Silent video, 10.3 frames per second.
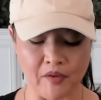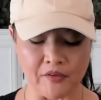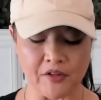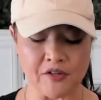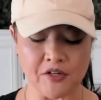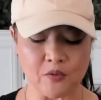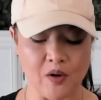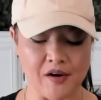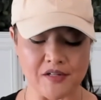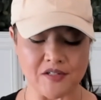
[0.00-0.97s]

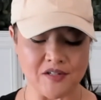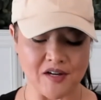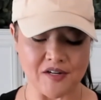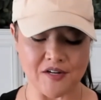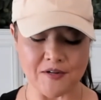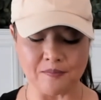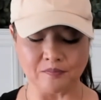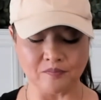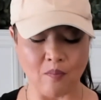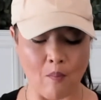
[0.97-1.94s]
quinoa is
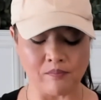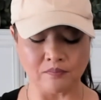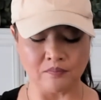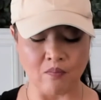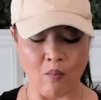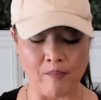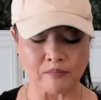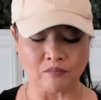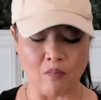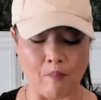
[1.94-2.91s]
nutty
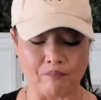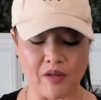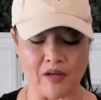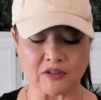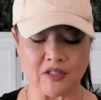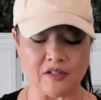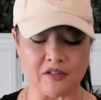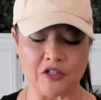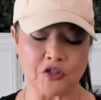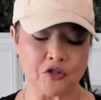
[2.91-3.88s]
and
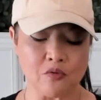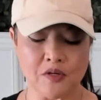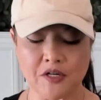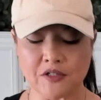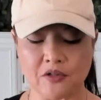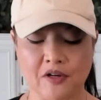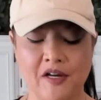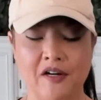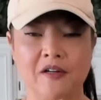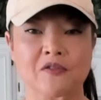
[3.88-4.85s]
slightly chewy, so it
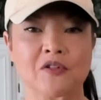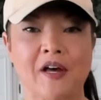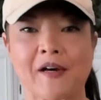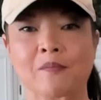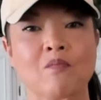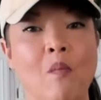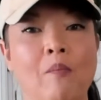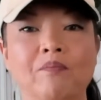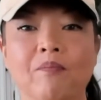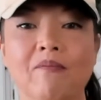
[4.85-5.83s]
kind of gives you that
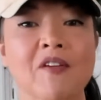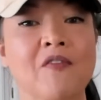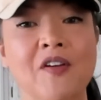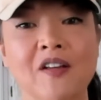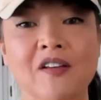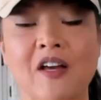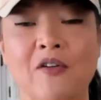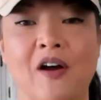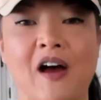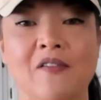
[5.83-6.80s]
feeling that
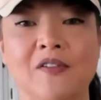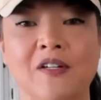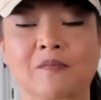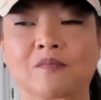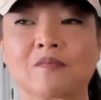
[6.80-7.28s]
you're having